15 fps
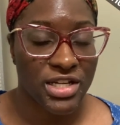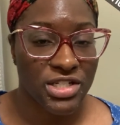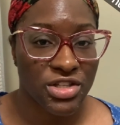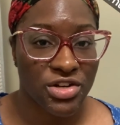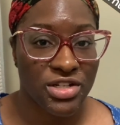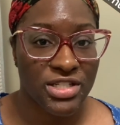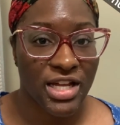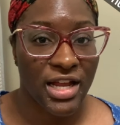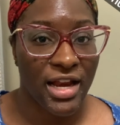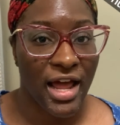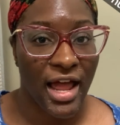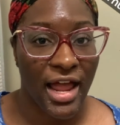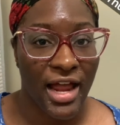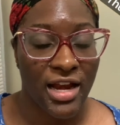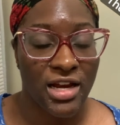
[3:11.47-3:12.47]
It's Thursday
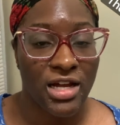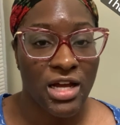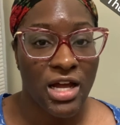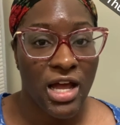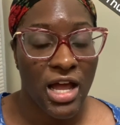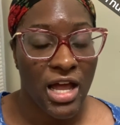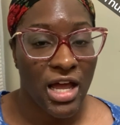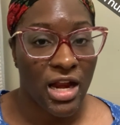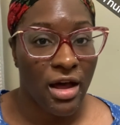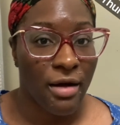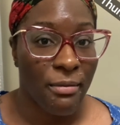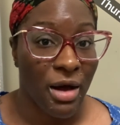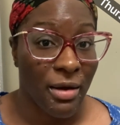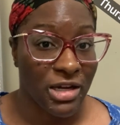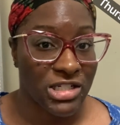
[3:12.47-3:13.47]
night, and
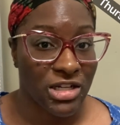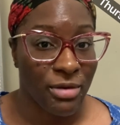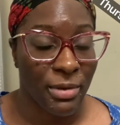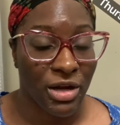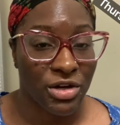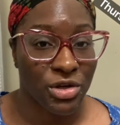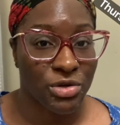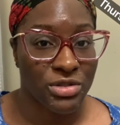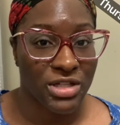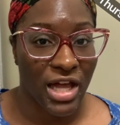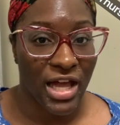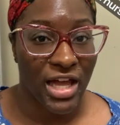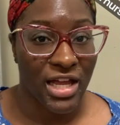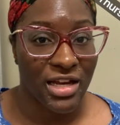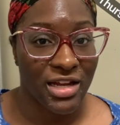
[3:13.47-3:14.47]
I'm actually about to go
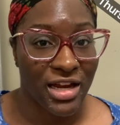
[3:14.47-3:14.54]
skate,